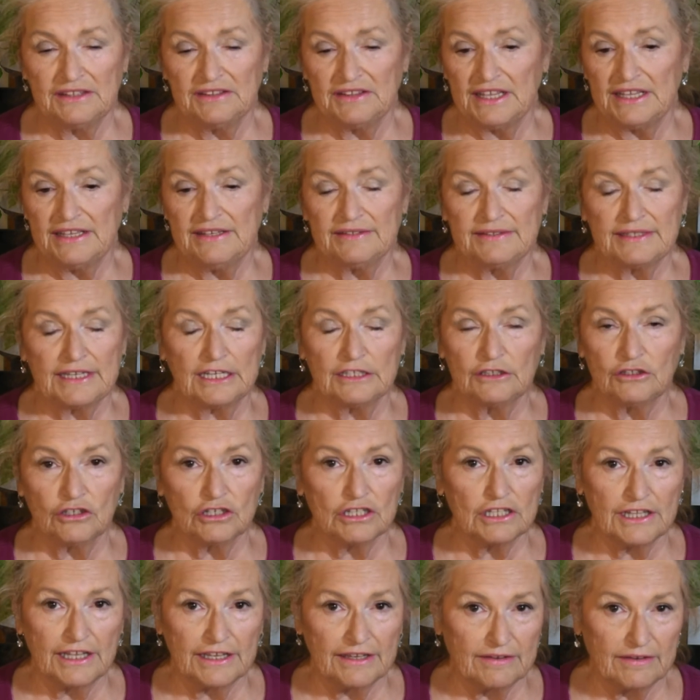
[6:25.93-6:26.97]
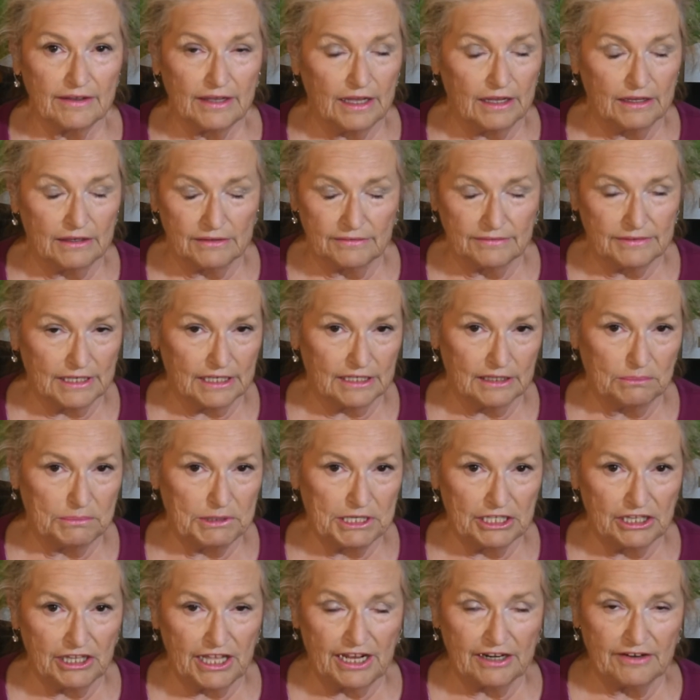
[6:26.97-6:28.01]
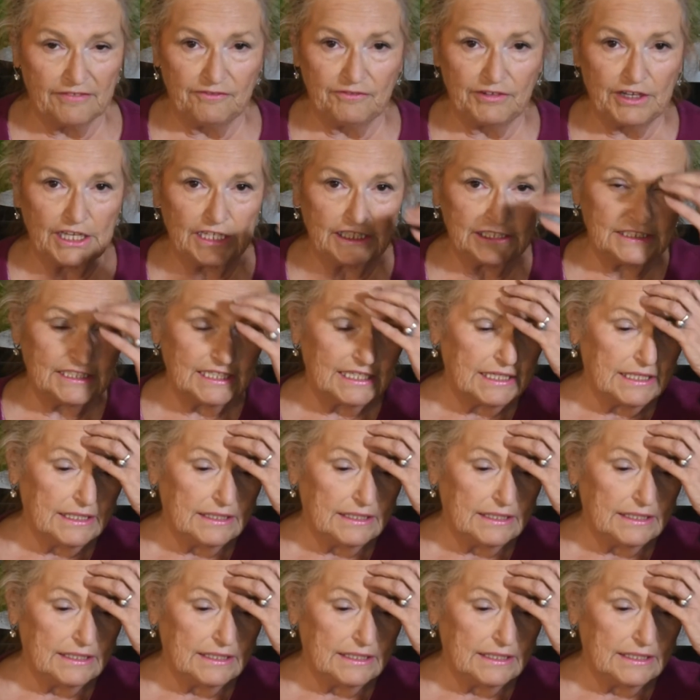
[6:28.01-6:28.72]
things that look like that'll be a lot of fun.